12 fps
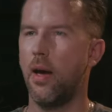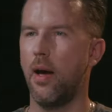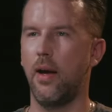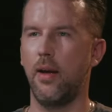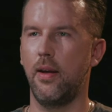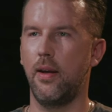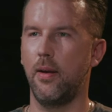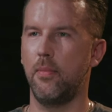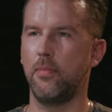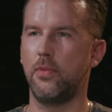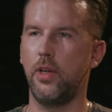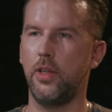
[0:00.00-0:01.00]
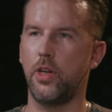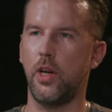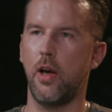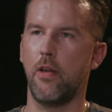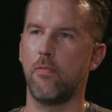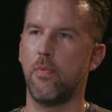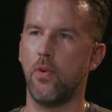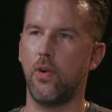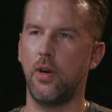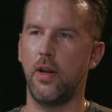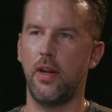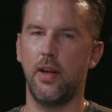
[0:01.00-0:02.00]
I am T J
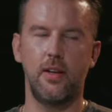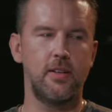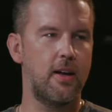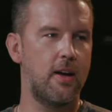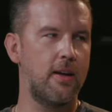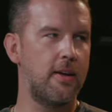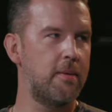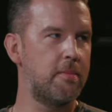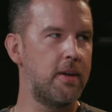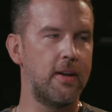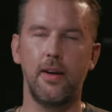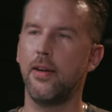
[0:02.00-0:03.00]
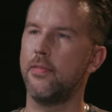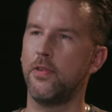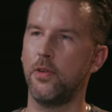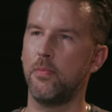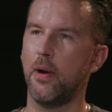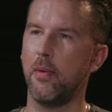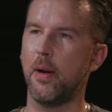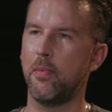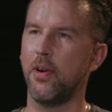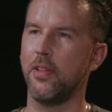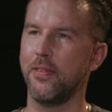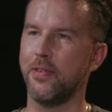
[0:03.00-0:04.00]
Osborne, and I am being interviewed by my
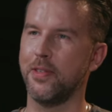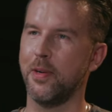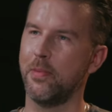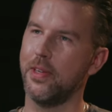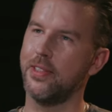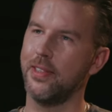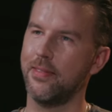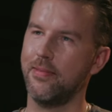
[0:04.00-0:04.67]
brother for some reason.